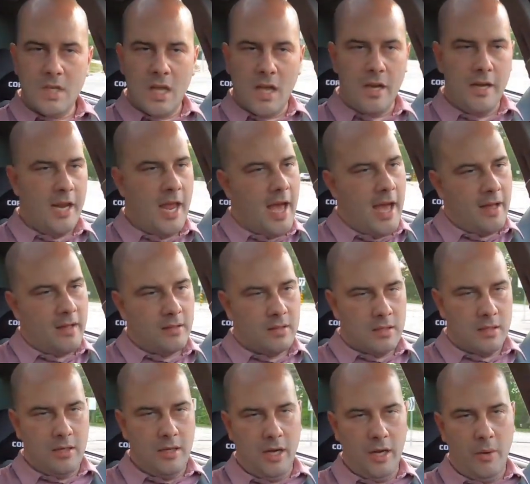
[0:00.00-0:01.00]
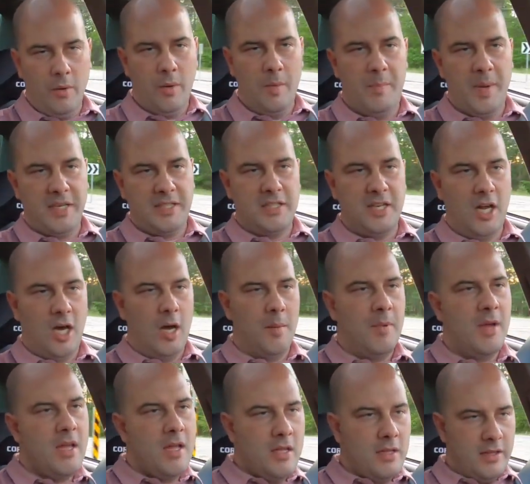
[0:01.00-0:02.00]
And yeah, you know, we went and picked it up.
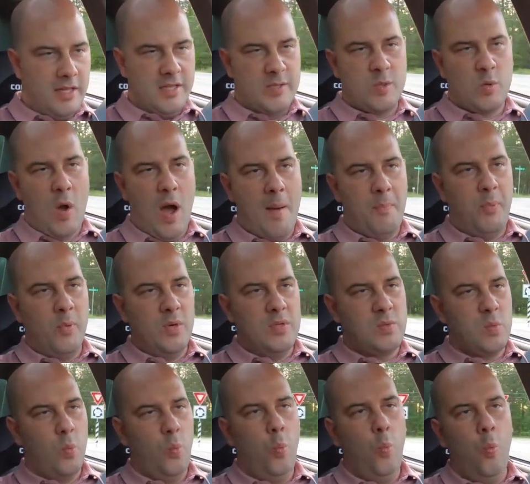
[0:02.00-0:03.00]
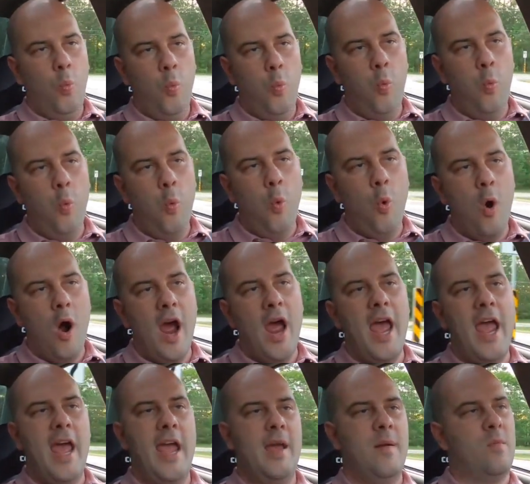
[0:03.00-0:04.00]
This swap was
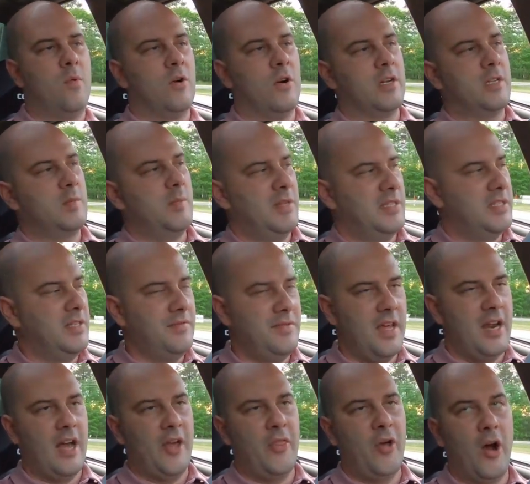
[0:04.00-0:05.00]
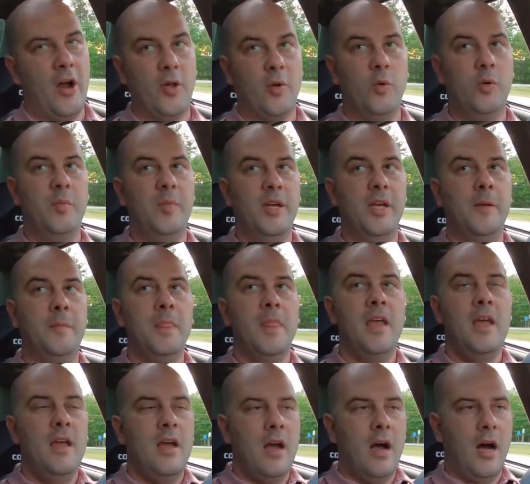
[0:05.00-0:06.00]
way more expensive than I thought it would be.
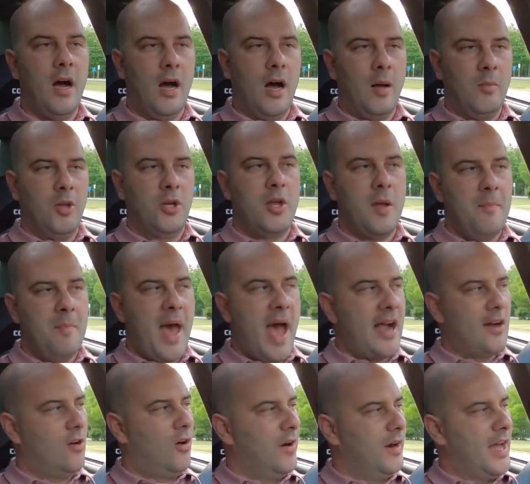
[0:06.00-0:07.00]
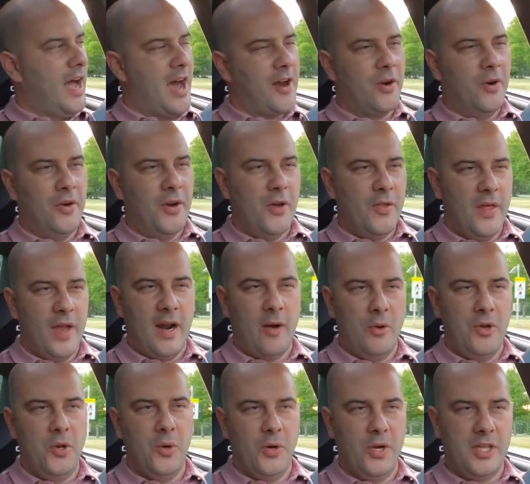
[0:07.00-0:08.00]
Looking back on it, I don't know that I
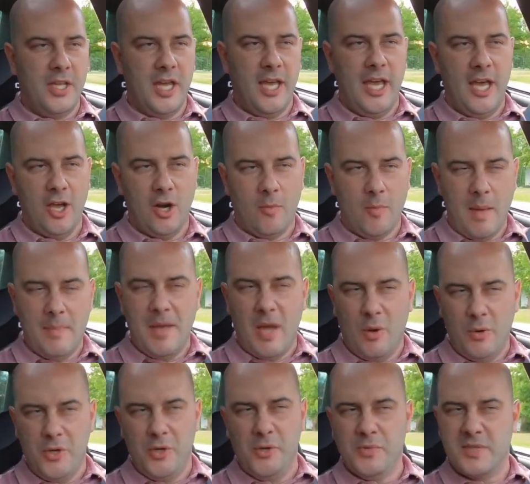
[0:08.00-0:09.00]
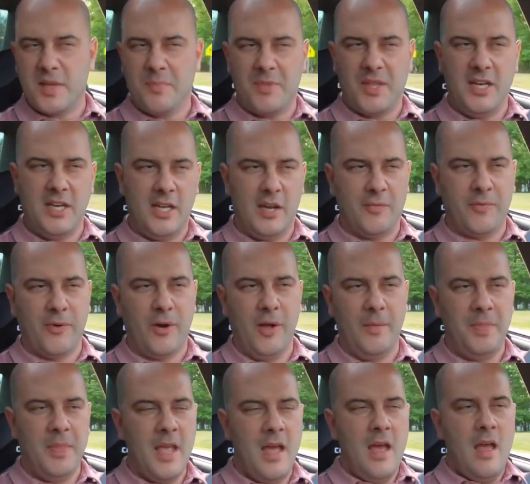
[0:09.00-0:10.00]
would do it again, or maybe I would do something
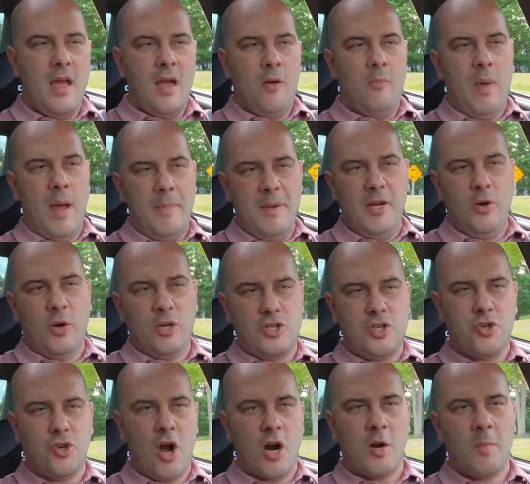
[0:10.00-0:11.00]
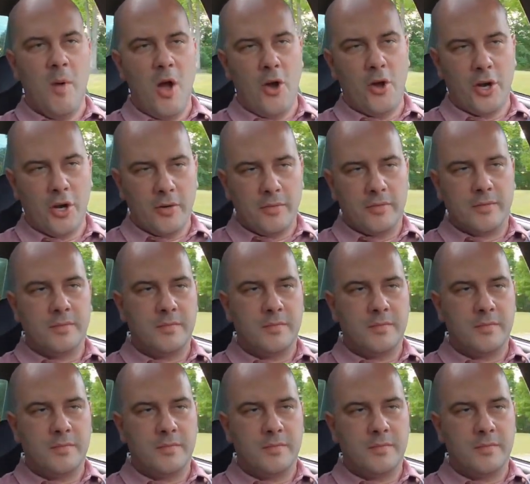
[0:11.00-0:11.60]
different. Maybe do a truck motor.